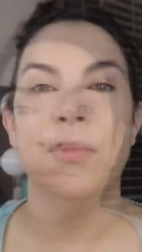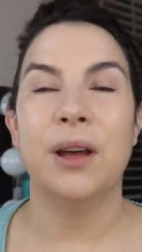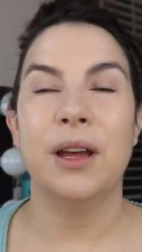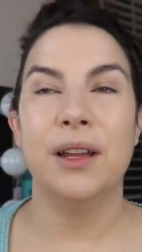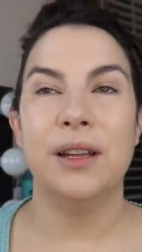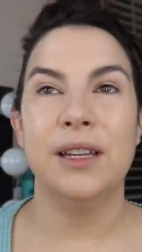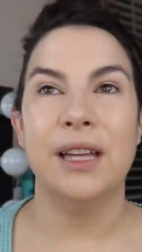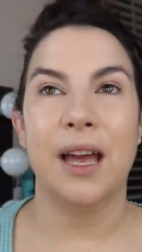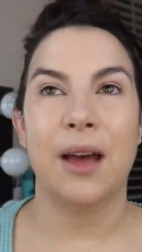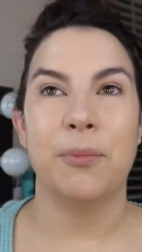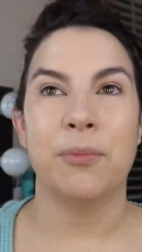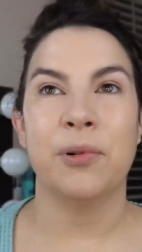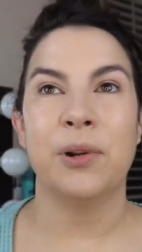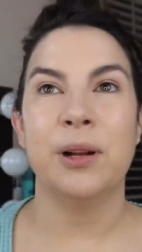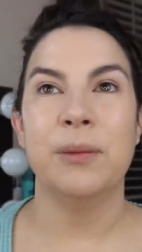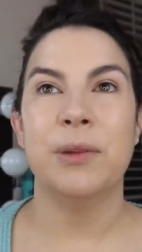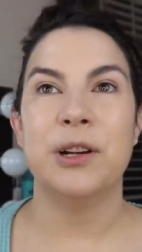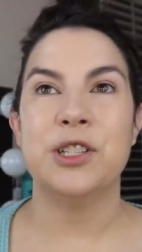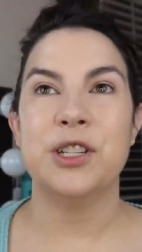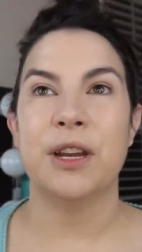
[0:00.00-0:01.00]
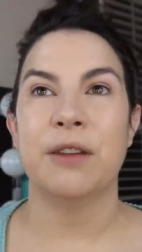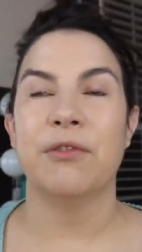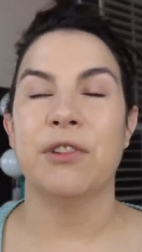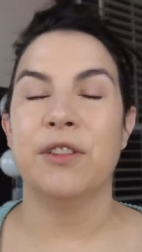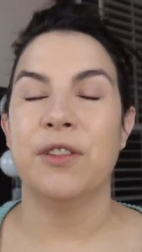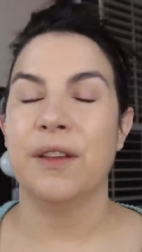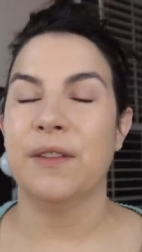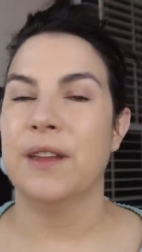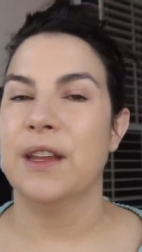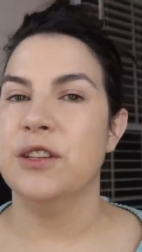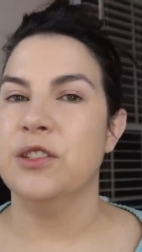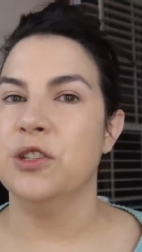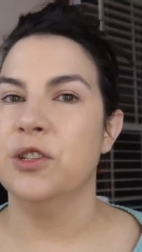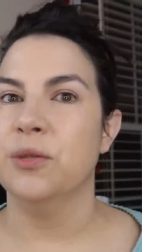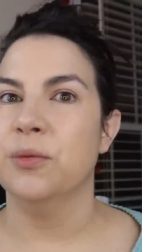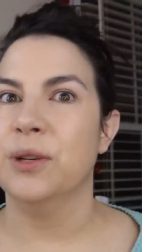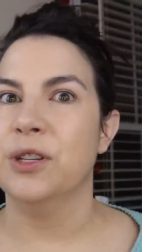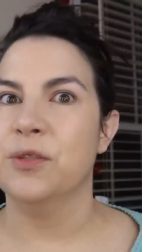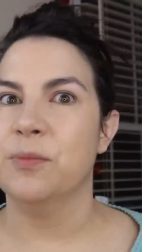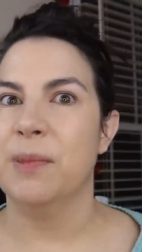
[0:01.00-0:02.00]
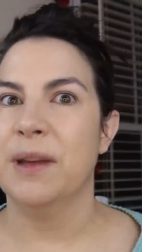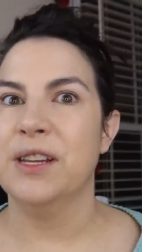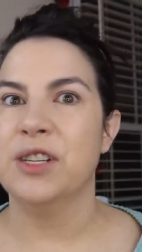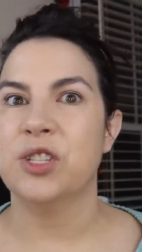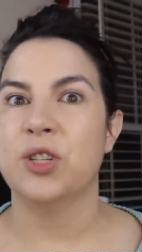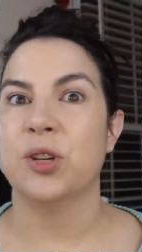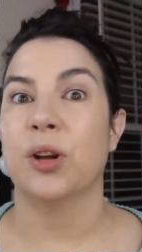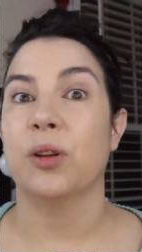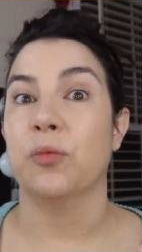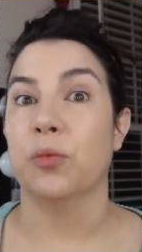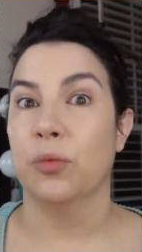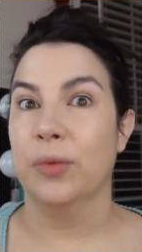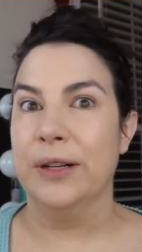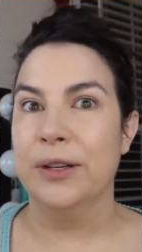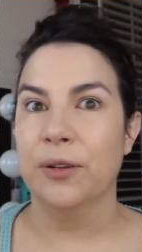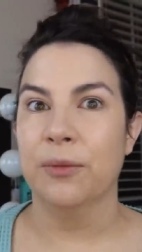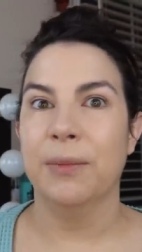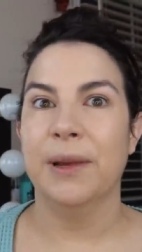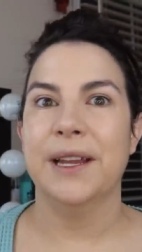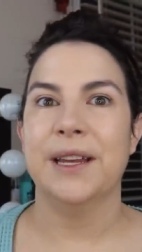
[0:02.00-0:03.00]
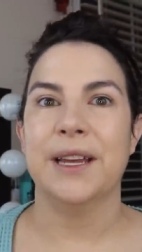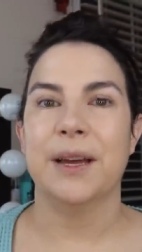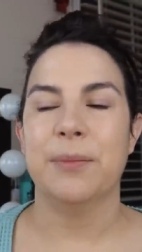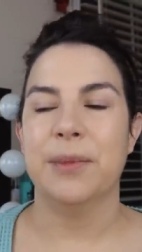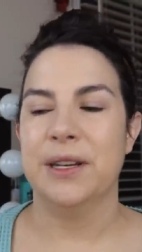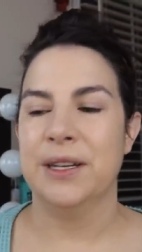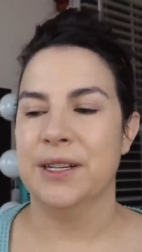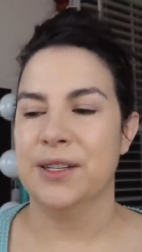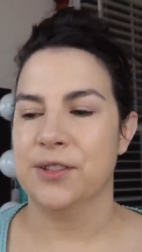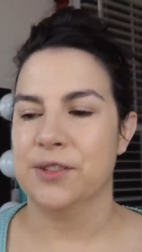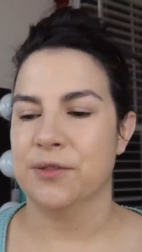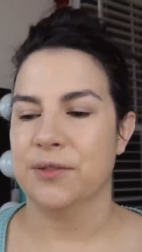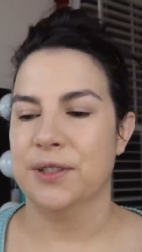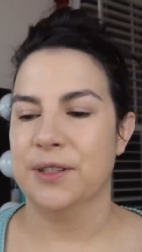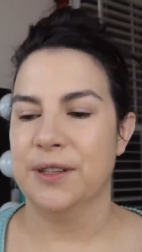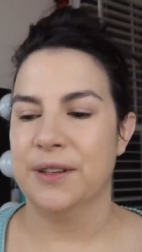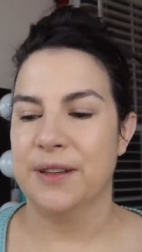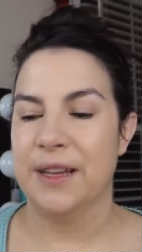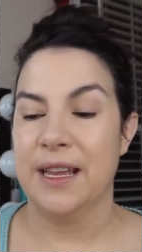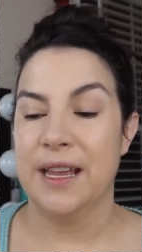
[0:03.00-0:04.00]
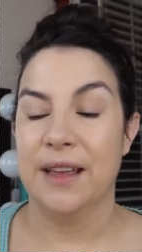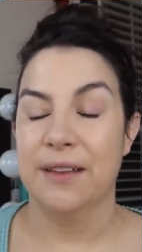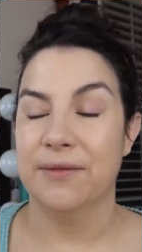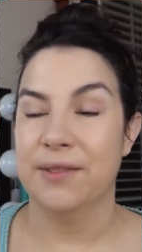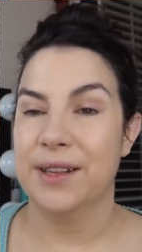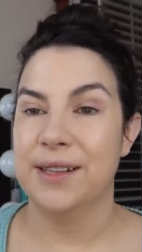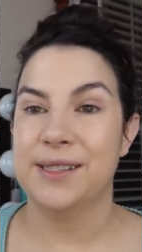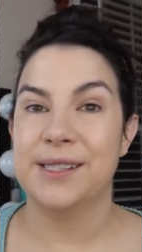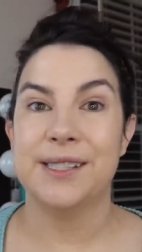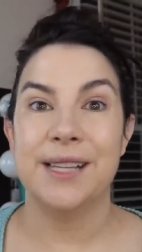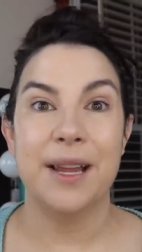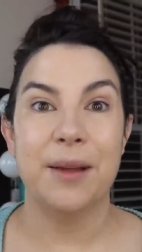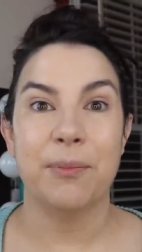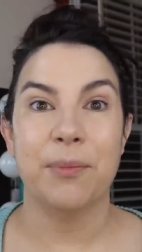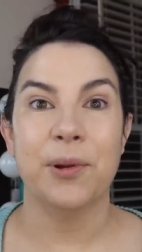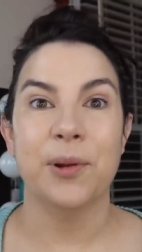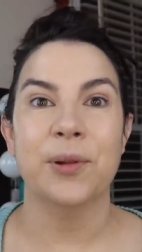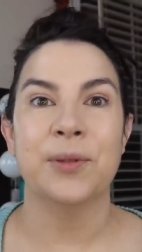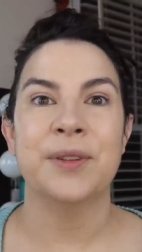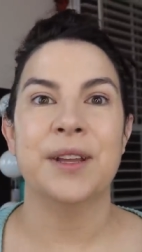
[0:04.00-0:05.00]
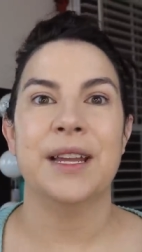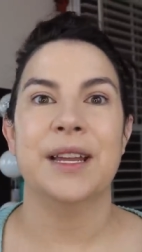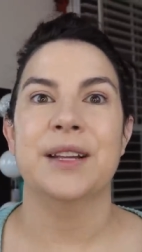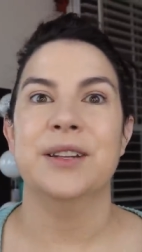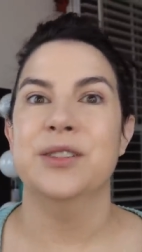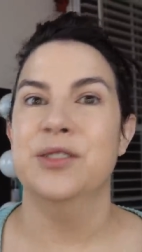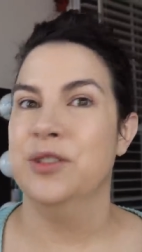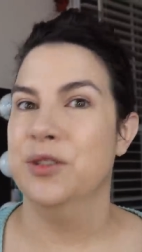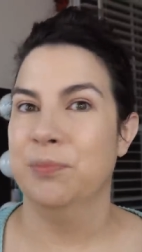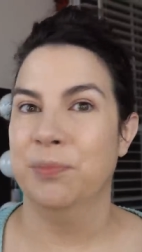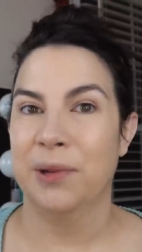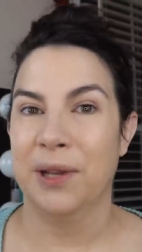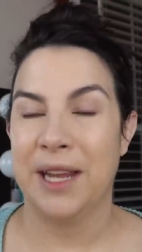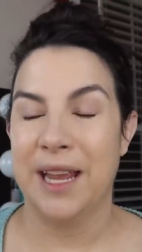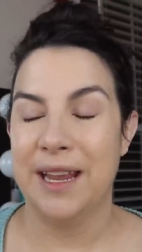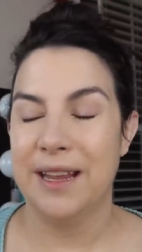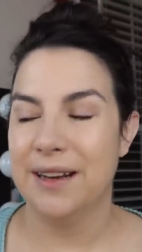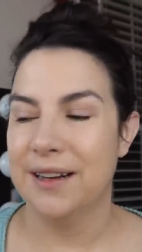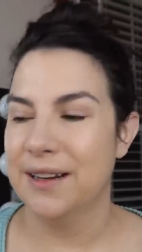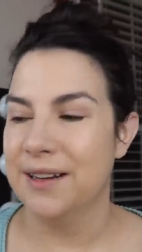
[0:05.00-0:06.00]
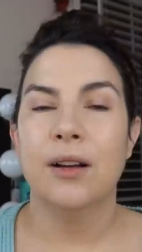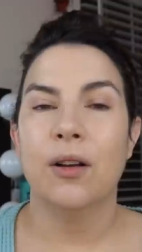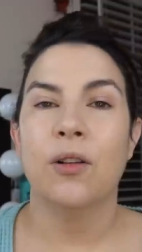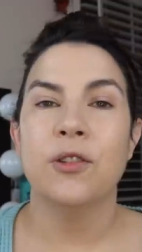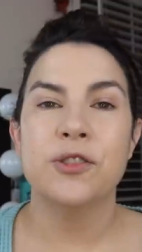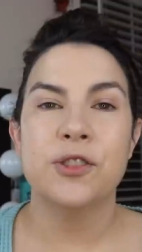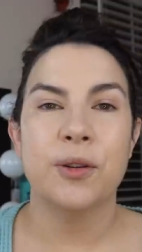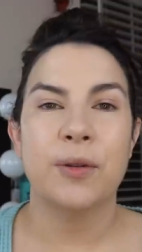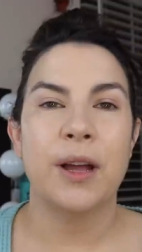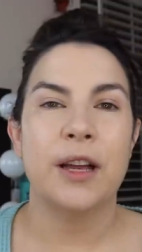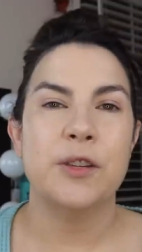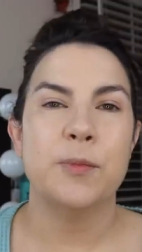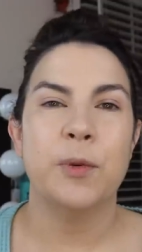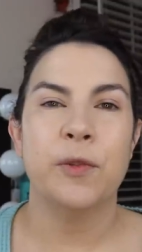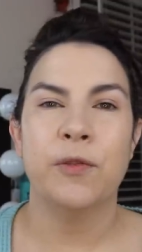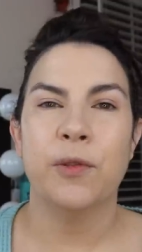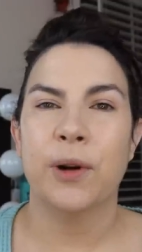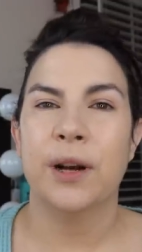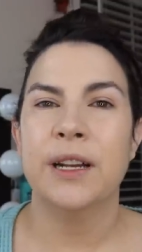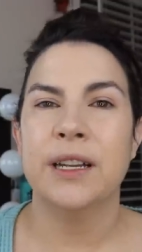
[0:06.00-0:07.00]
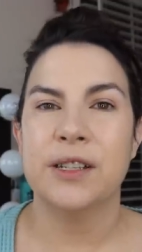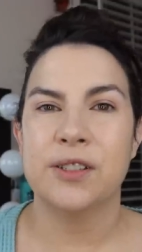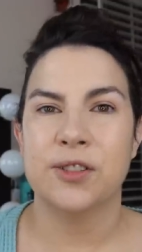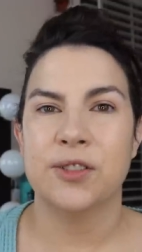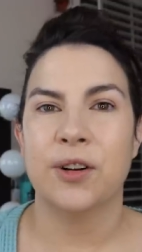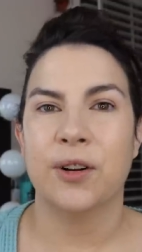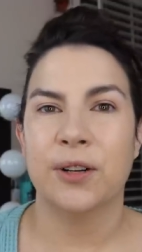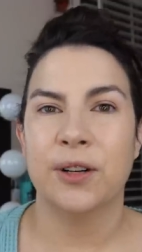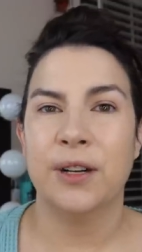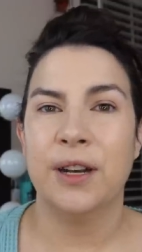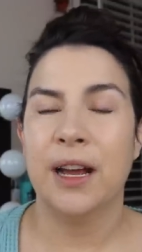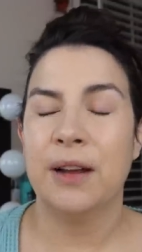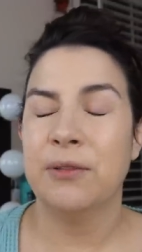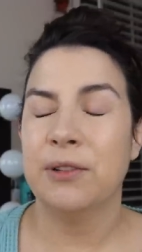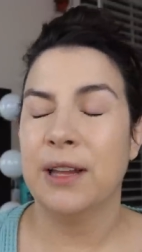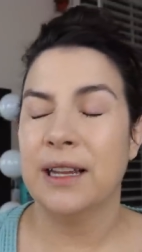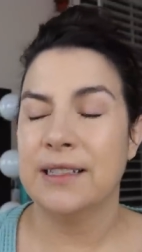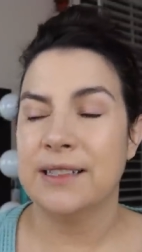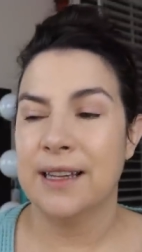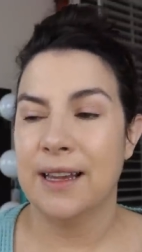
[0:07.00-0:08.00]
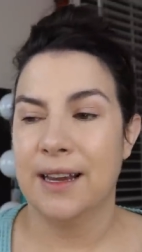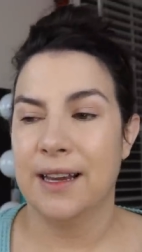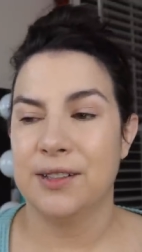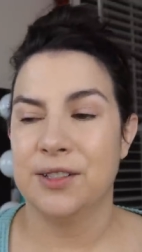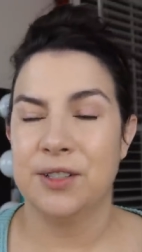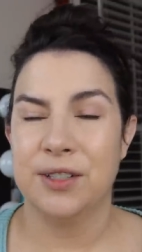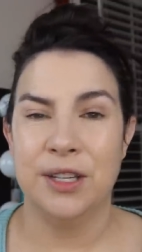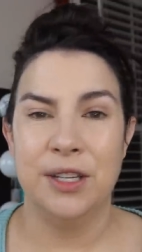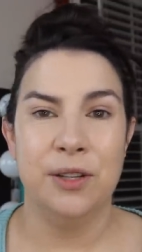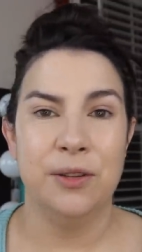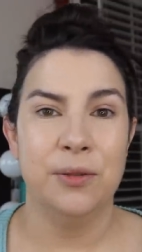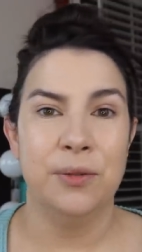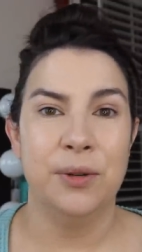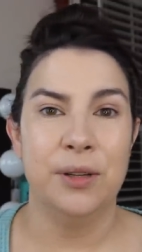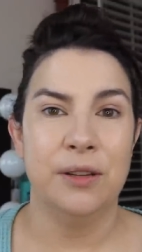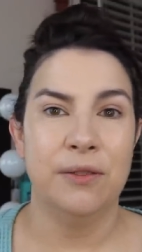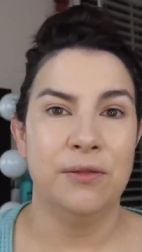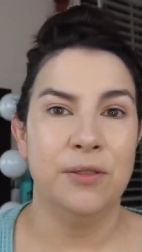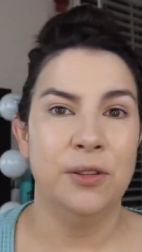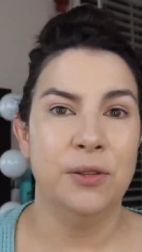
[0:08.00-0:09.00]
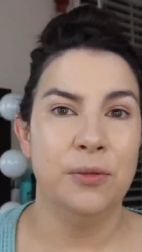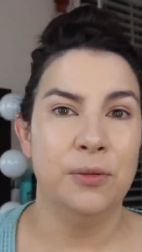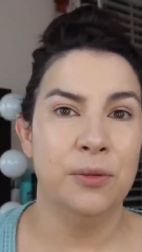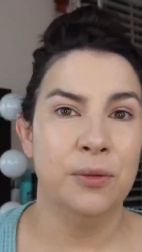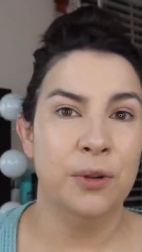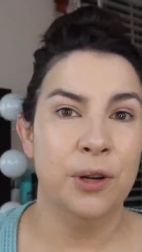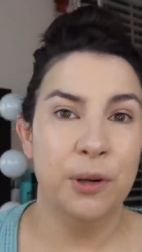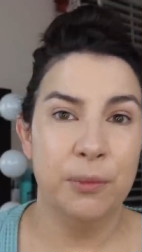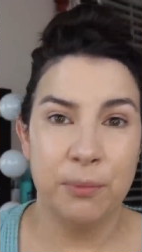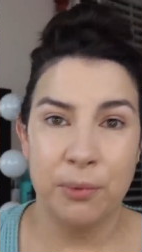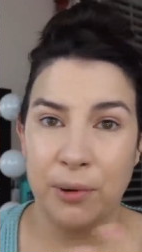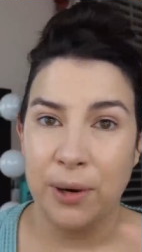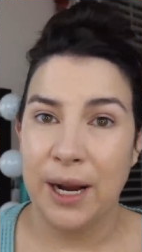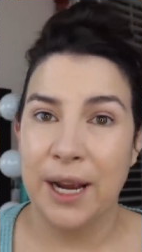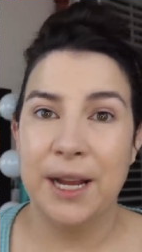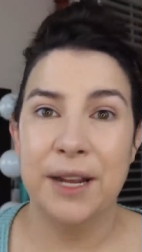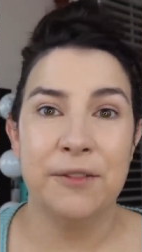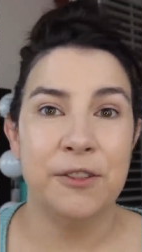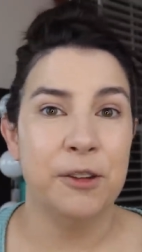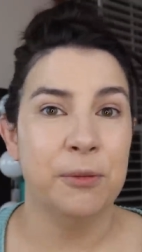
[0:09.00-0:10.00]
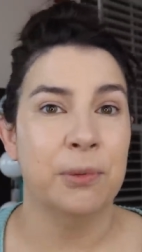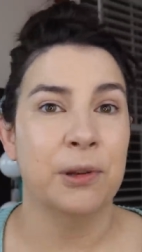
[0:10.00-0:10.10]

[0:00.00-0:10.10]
But yeah, pretty much everything they do is based on real makeup and history that they have sampled and duplicated. Also guys, before I get started, I would like to ask you if you pray, if you